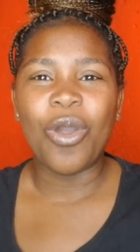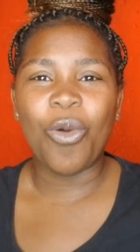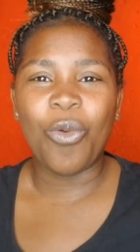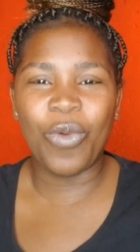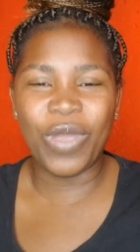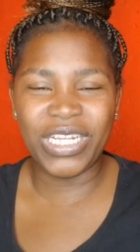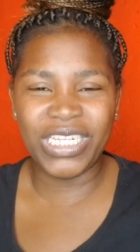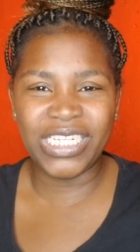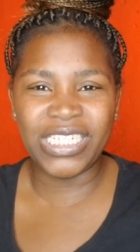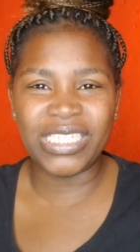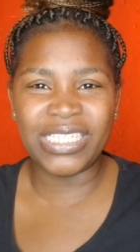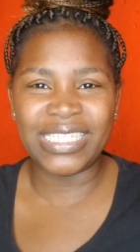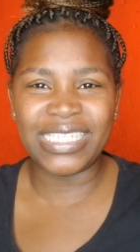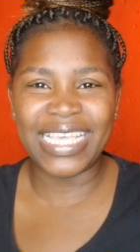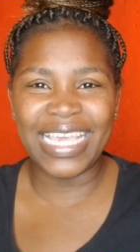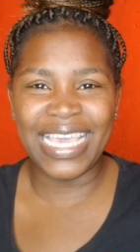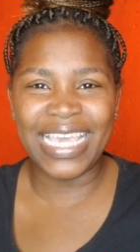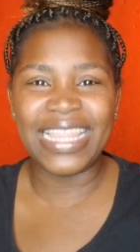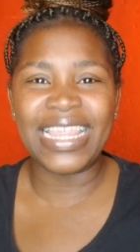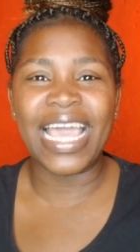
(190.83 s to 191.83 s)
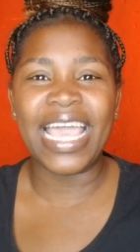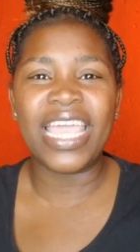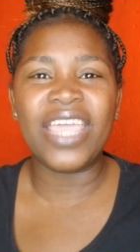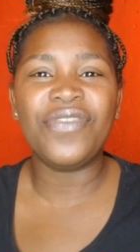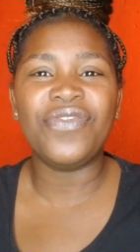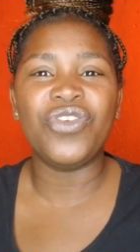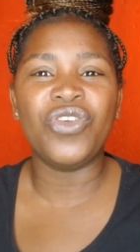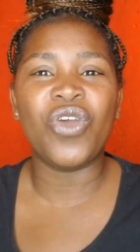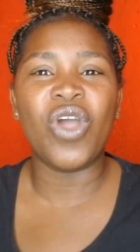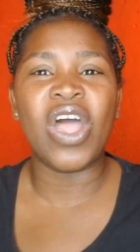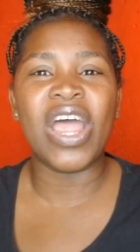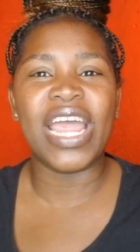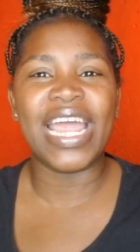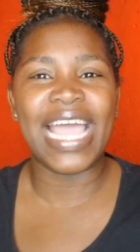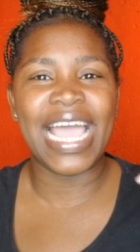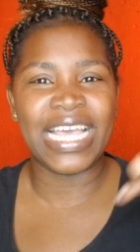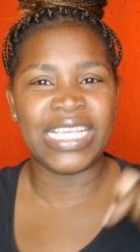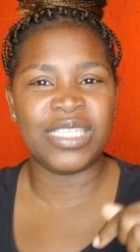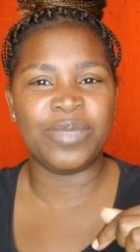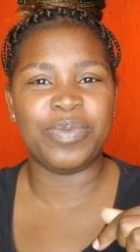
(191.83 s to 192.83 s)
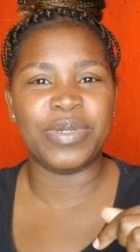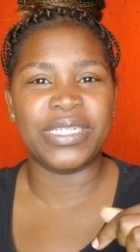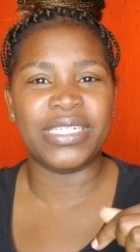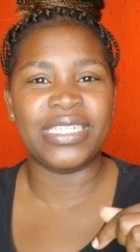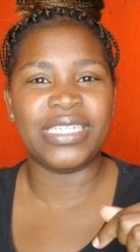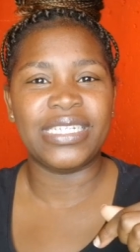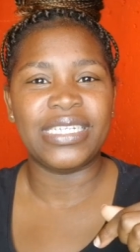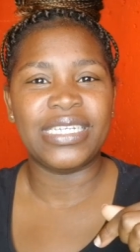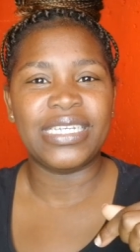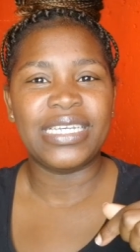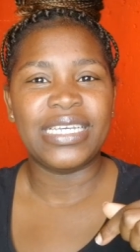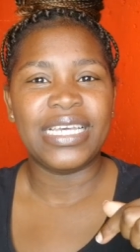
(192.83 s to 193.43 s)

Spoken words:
which is either, if you are a husband,